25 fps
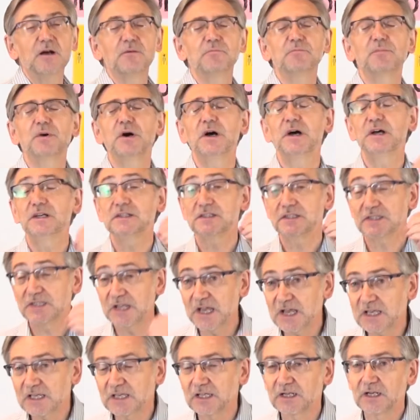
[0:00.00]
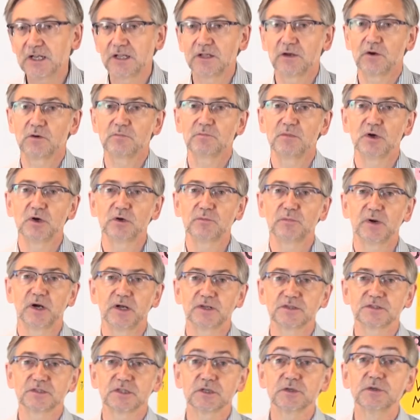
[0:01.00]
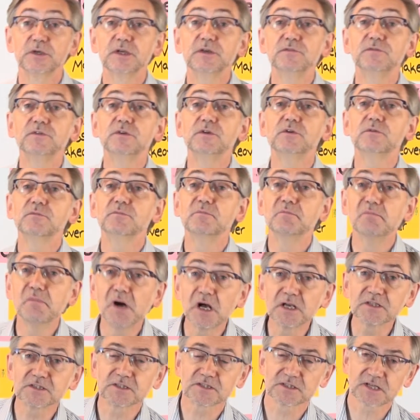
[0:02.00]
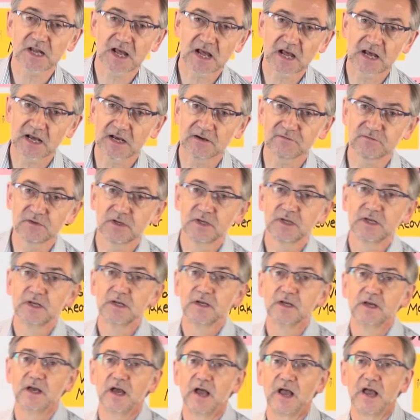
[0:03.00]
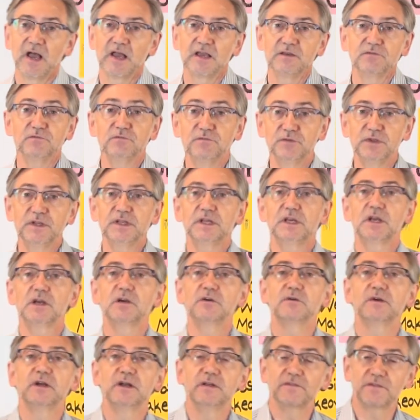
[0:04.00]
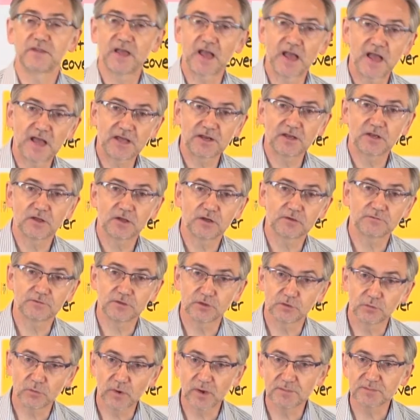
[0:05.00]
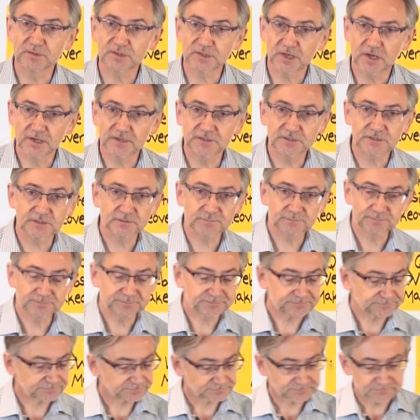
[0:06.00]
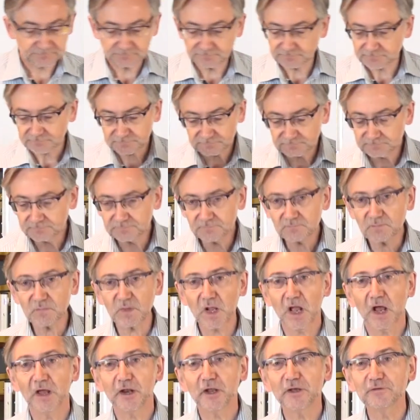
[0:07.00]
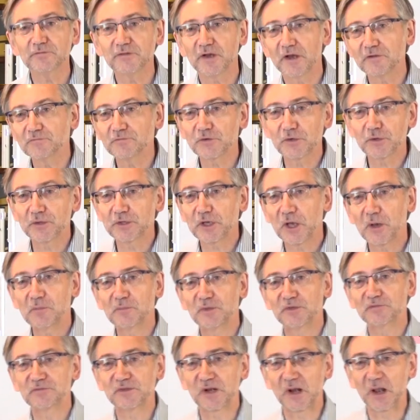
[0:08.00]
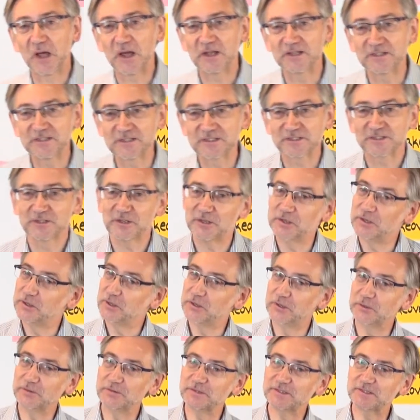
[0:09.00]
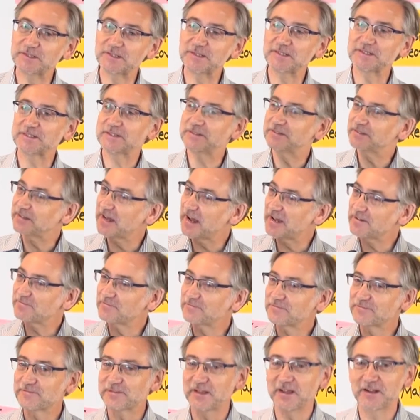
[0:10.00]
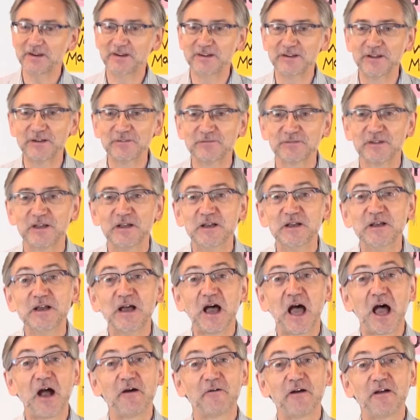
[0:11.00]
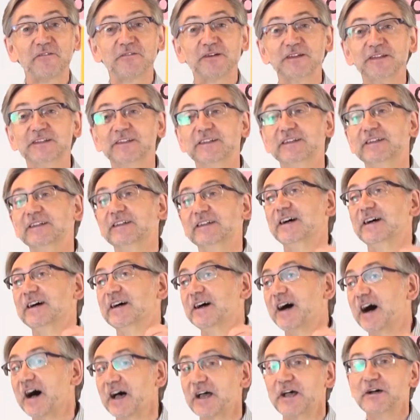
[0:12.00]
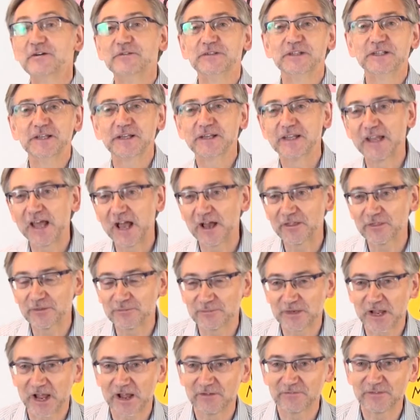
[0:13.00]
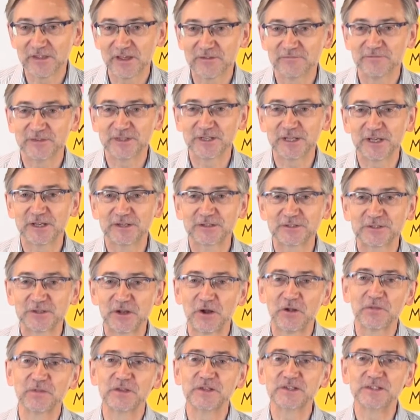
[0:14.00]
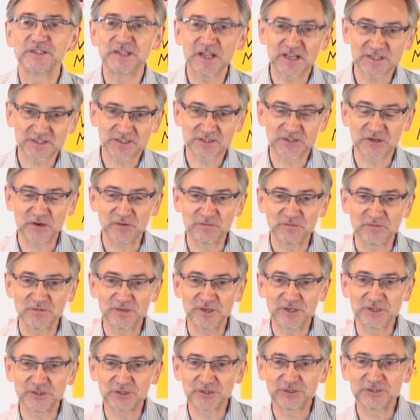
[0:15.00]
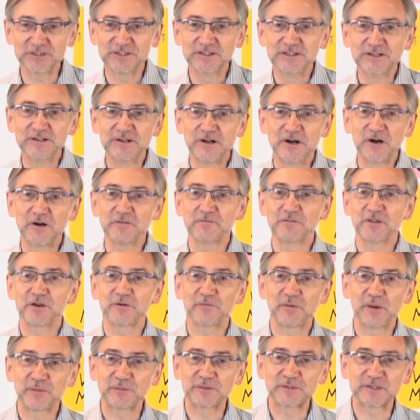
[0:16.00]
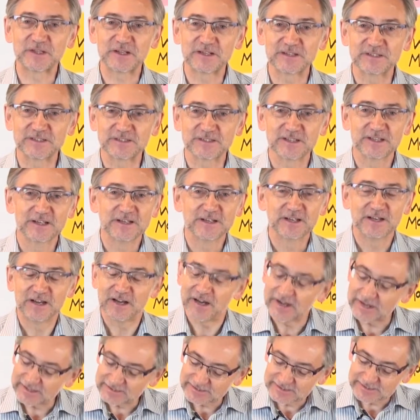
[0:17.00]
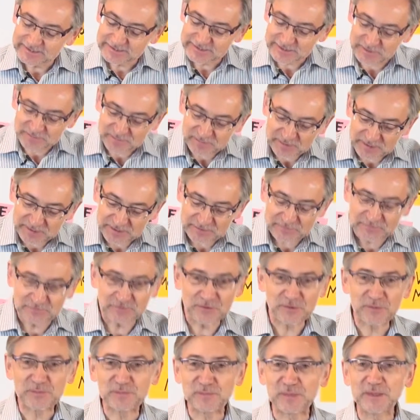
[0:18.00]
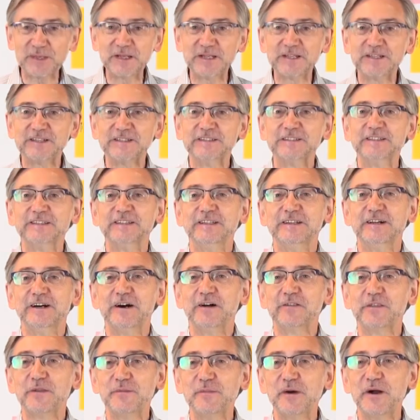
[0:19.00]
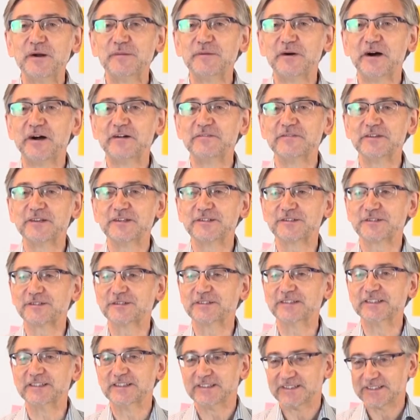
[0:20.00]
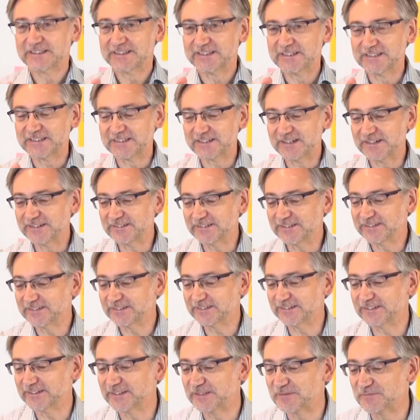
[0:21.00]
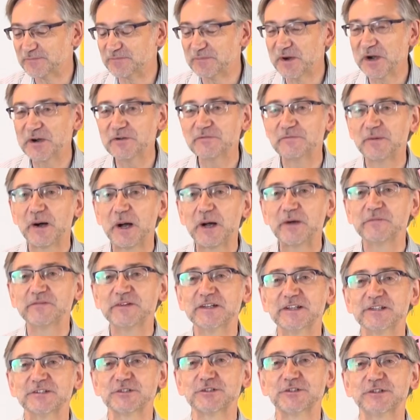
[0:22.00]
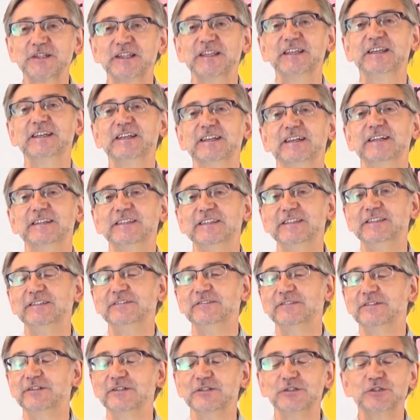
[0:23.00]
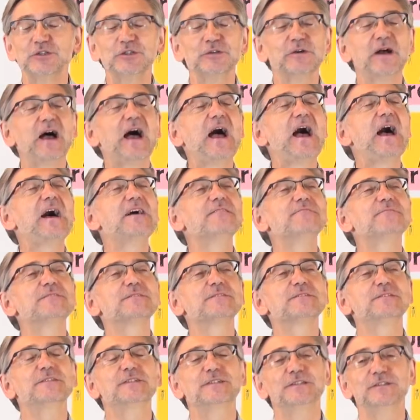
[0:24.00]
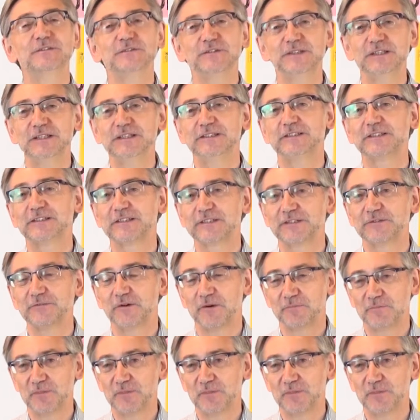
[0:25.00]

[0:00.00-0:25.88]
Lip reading: particularly on mobile. So if you must have a video in the header of your websites, and I've got a couple of clients who insist on that, fair enough. However, I only allow them to have their videos on the desktop version of their websites. I simply forbid it on the mobile version. It's no good. Mobile version, you can do everything you need to do on